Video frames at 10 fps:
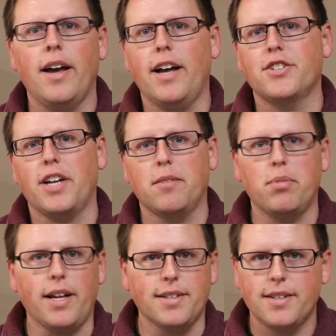Hashtag
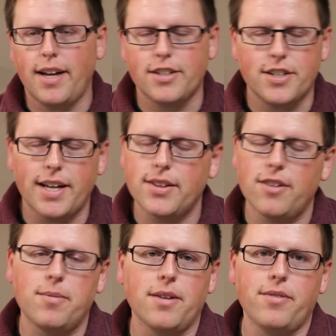blessed, hashtag
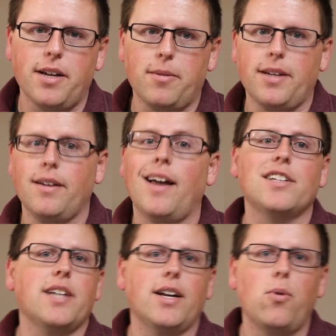love my family,
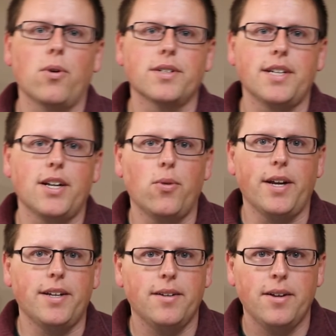hashtag quarantine
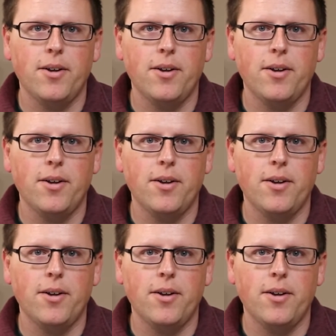queen.